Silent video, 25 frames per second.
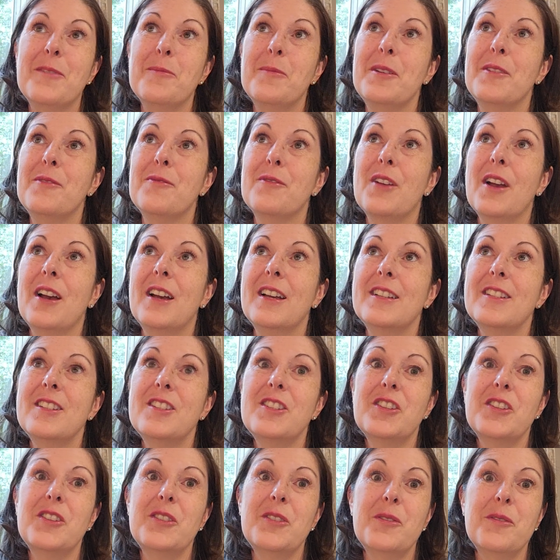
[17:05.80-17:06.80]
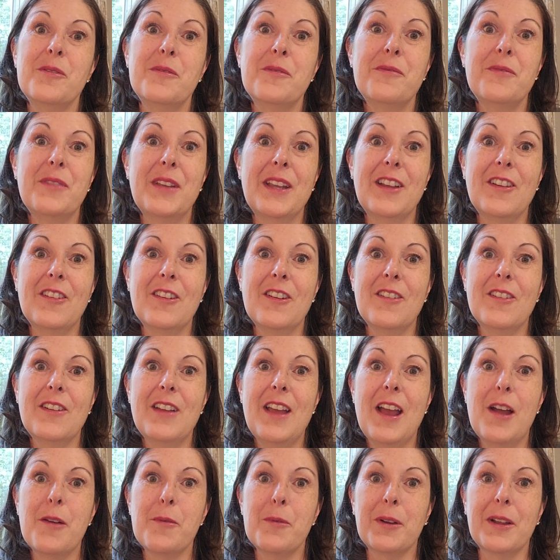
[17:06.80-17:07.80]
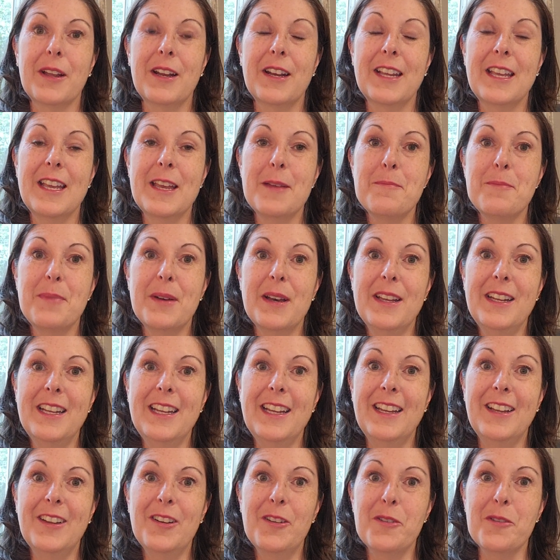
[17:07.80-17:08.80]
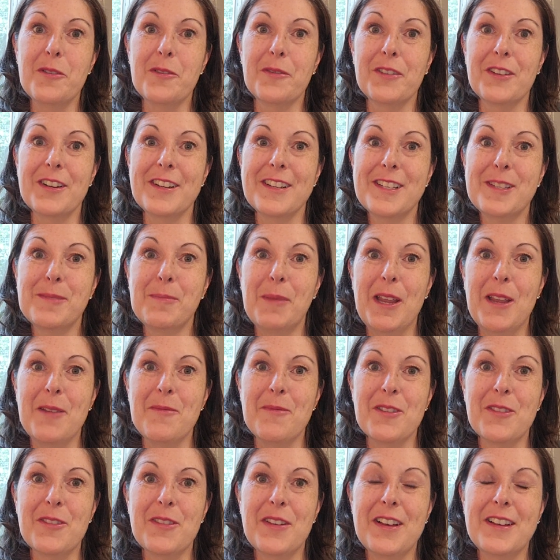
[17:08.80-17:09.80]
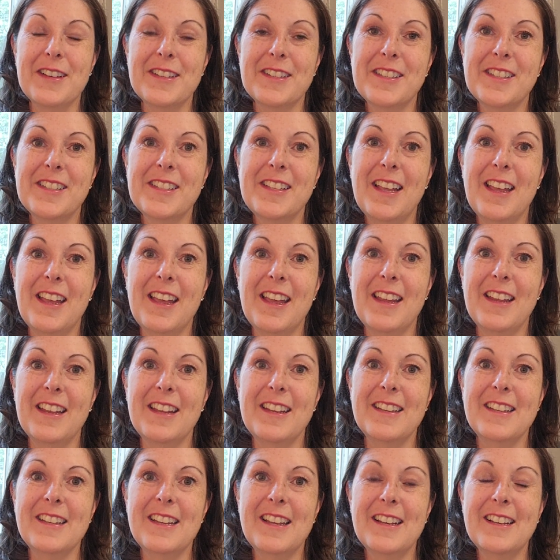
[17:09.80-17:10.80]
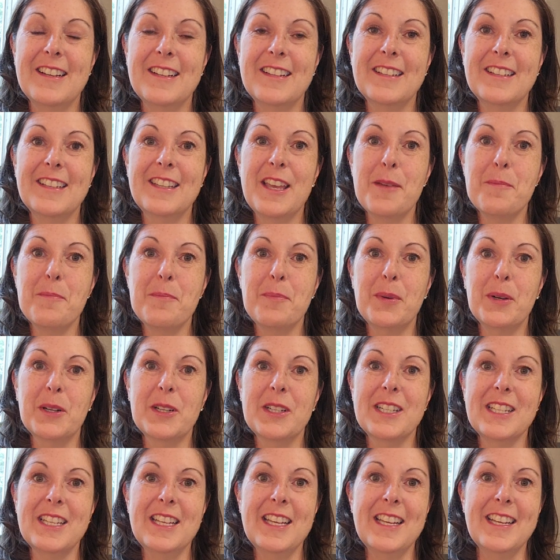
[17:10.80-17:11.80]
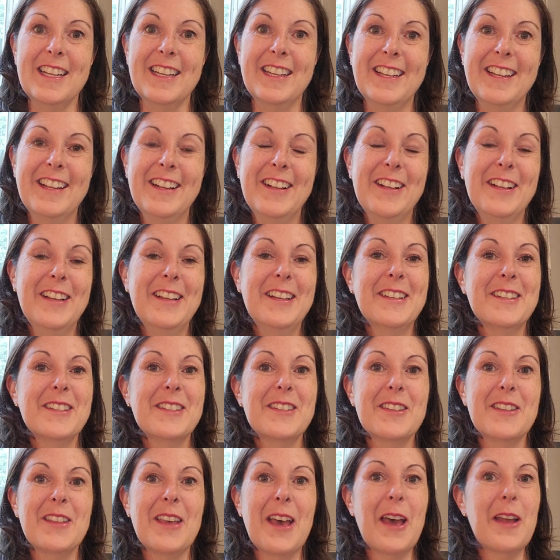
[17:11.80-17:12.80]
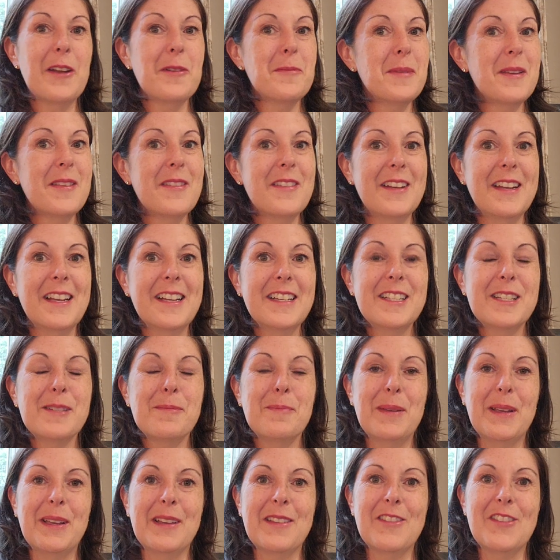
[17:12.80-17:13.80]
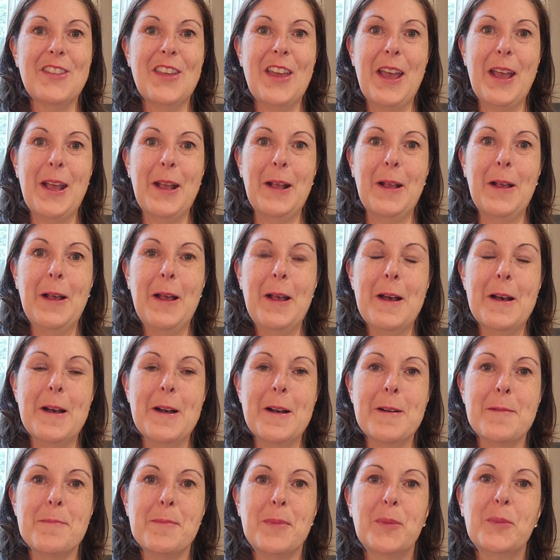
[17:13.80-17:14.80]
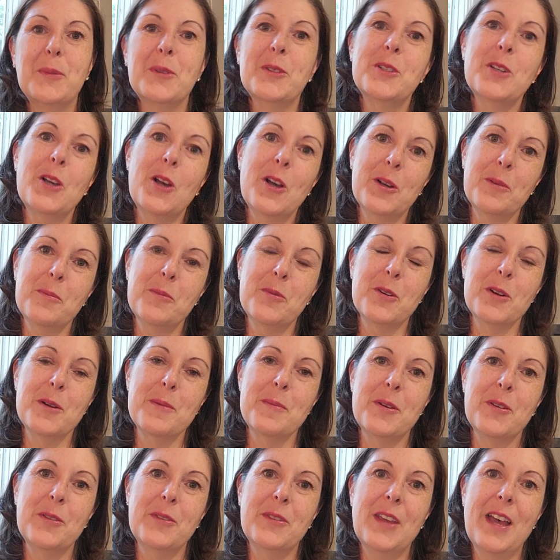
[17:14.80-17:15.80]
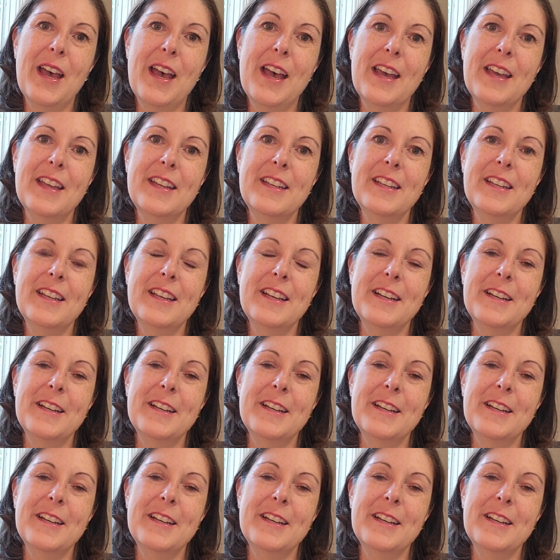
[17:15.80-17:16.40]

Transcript: we've got to figure out how we're going to get Buddy over to Spain with us and get booked in. So that'll be the next big thing, but we'll talk more about that,